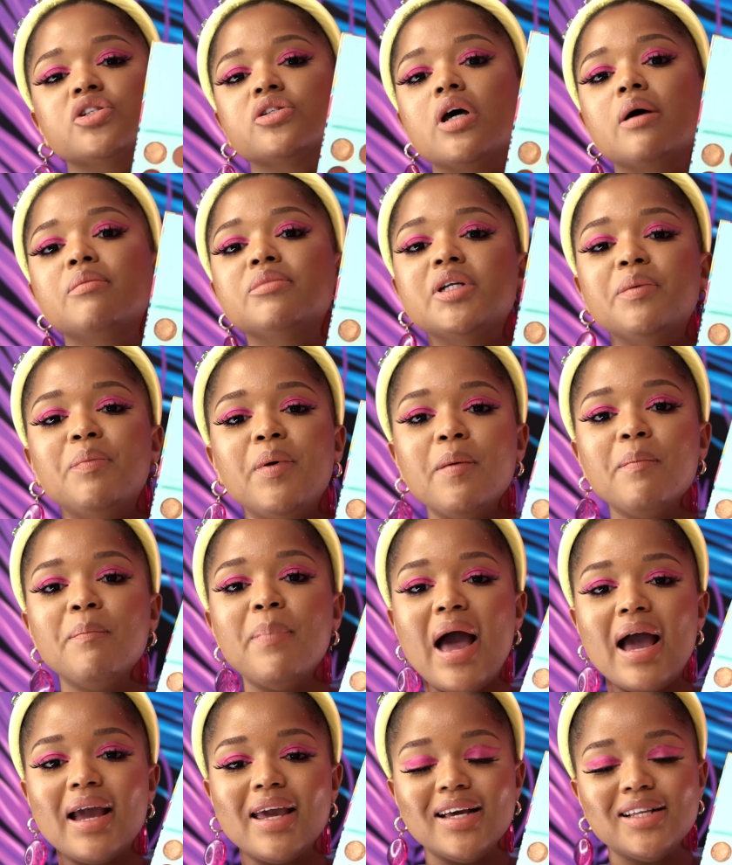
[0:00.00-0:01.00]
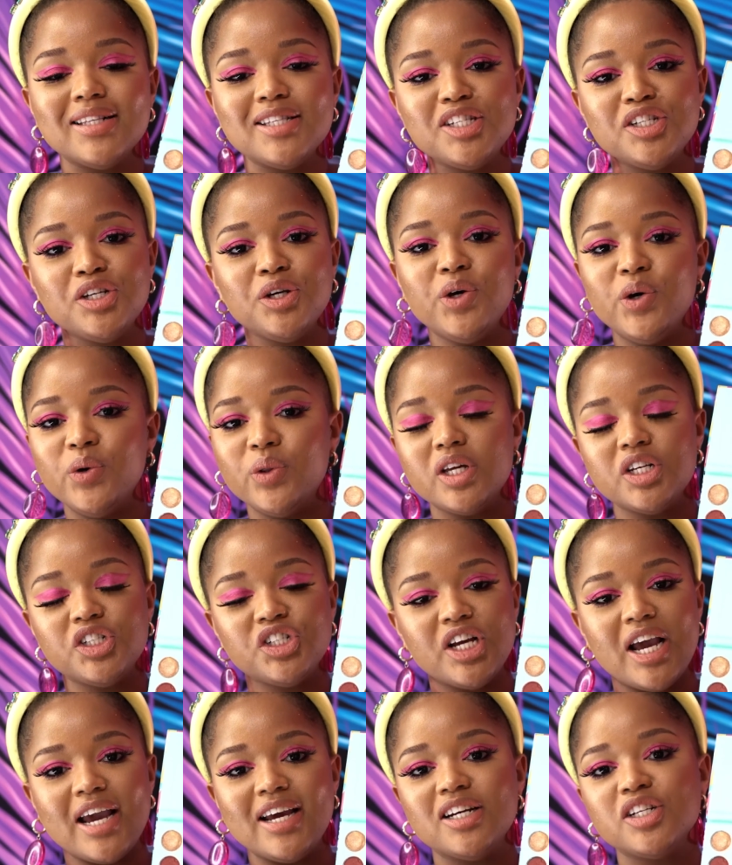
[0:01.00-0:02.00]
So I'm dipping back into the
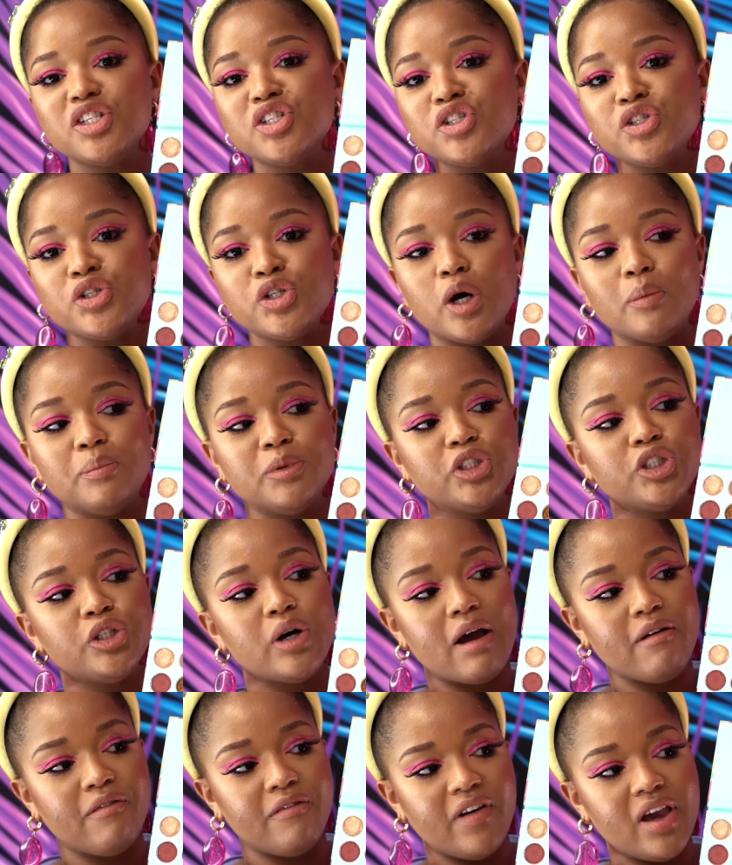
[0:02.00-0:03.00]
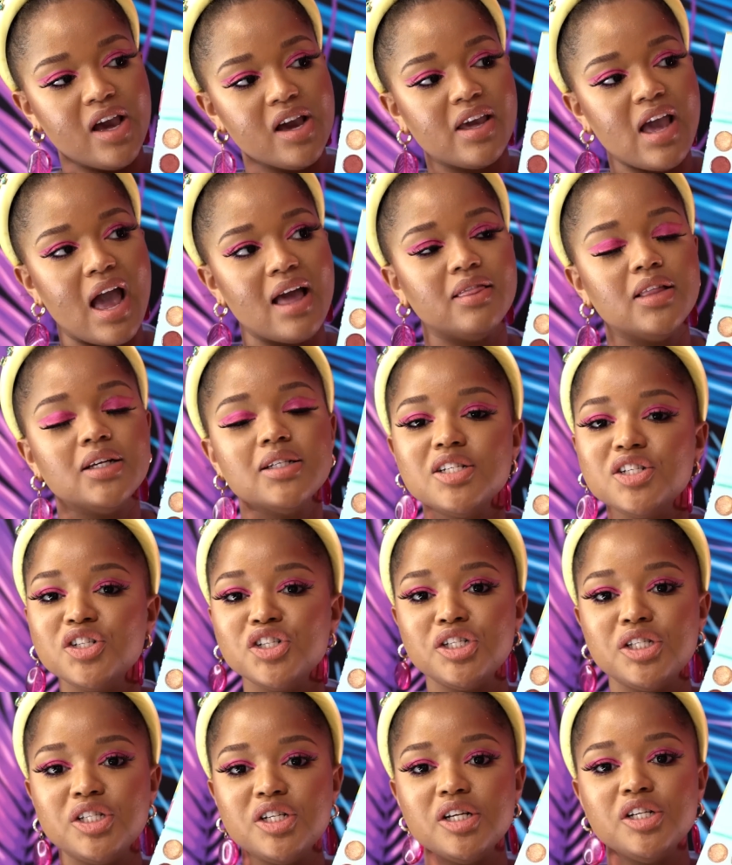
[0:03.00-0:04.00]
shade Stop Traffic, and this is
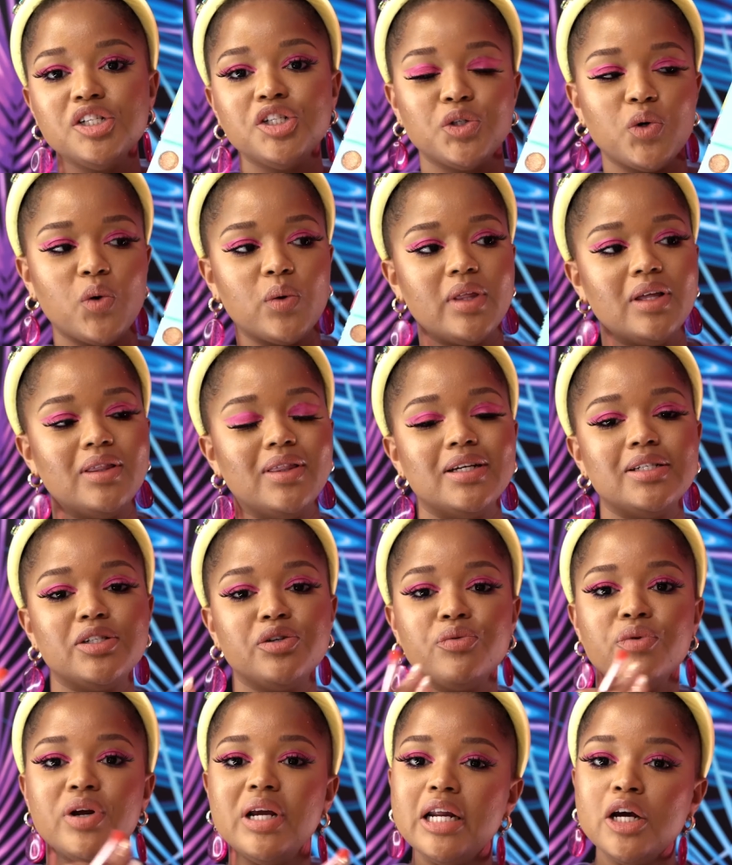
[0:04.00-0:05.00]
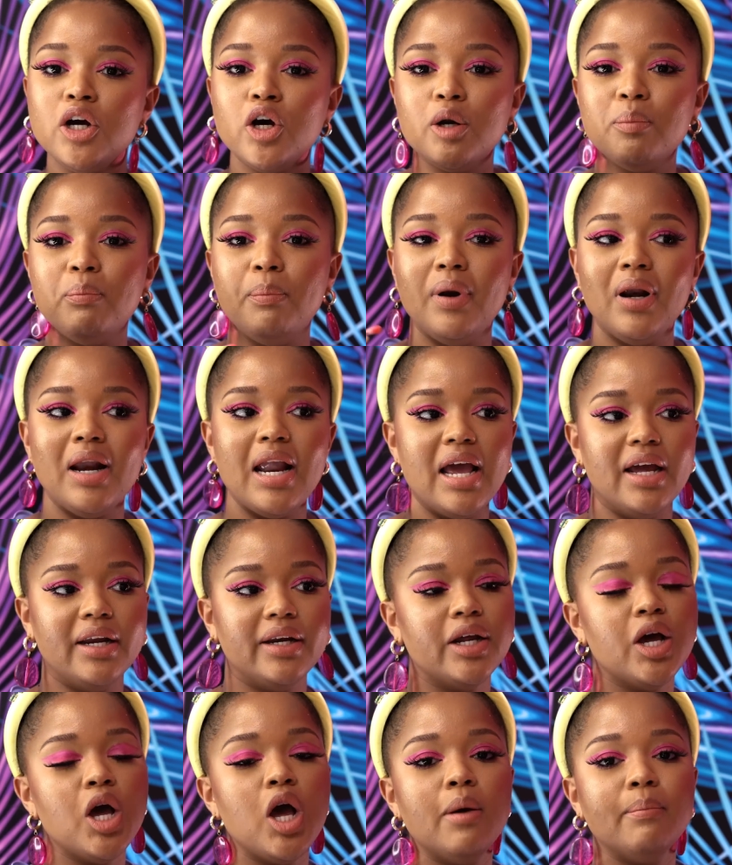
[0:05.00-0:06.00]
just to ensure that there's a really good
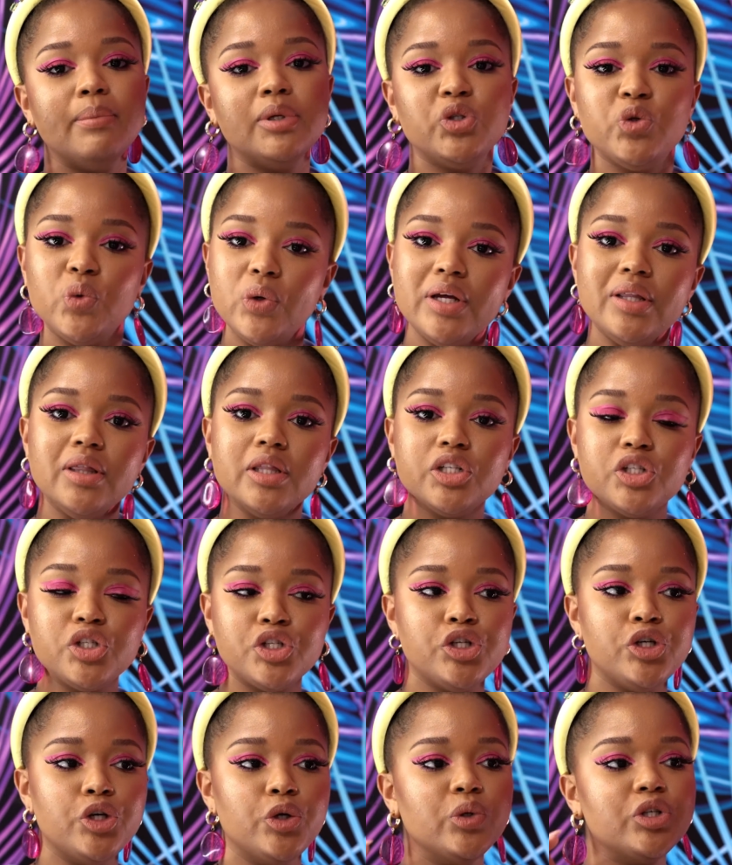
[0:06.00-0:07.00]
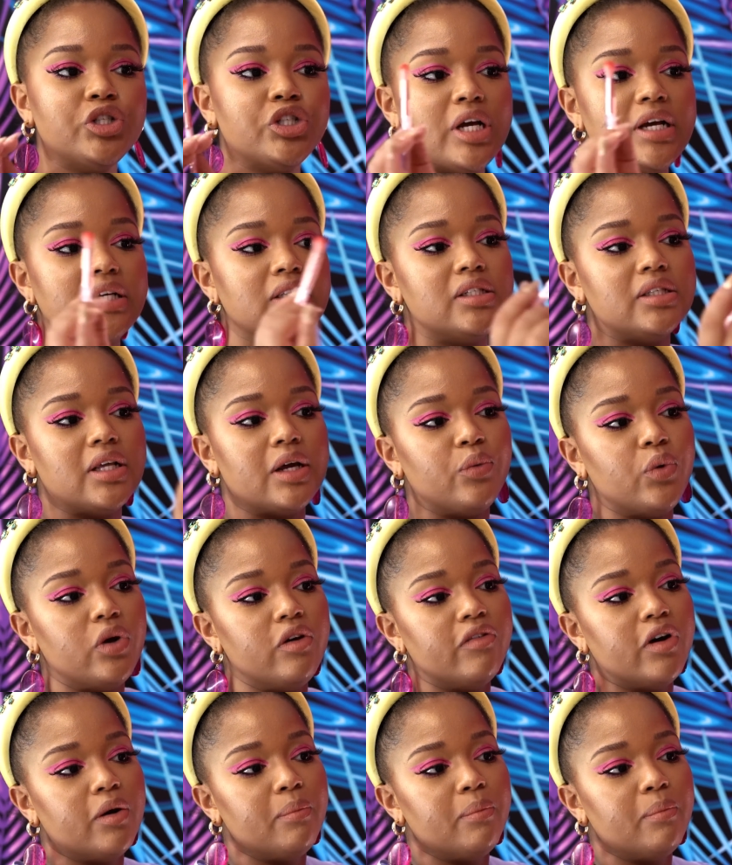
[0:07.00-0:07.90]
blend between the two shades that we've